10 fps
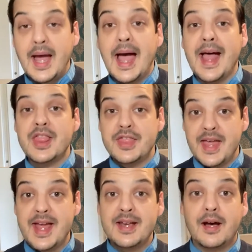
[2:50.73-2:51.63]
and
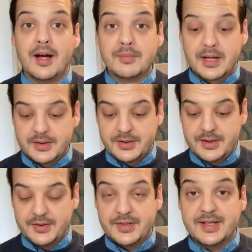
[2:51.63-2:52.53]
then I'm going to
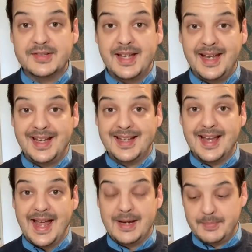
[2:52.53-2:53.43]
use this in
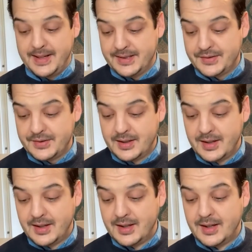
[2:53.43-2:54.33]
a piece.
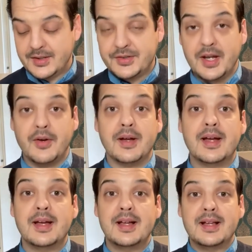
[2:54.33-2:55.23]
So
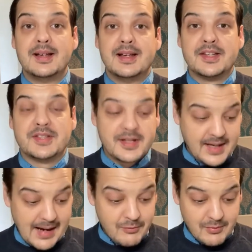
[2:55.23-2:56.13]
let's turn the
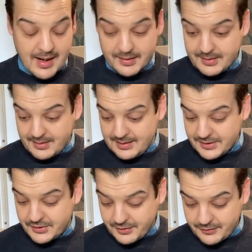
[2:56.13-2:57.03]
camera around,
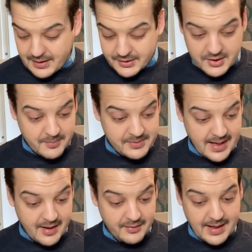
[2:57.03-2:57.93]
let's do a top
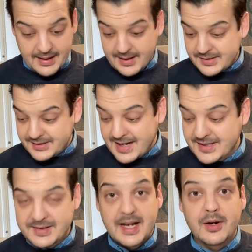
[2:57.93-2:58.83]
down, and let's
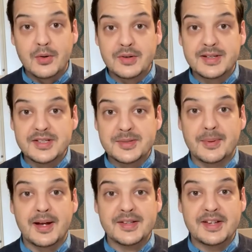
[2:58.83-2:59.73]
test out all of these
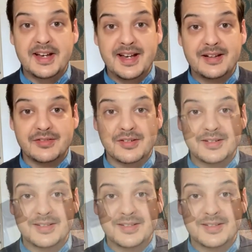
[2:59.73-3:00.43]
supplies that I have.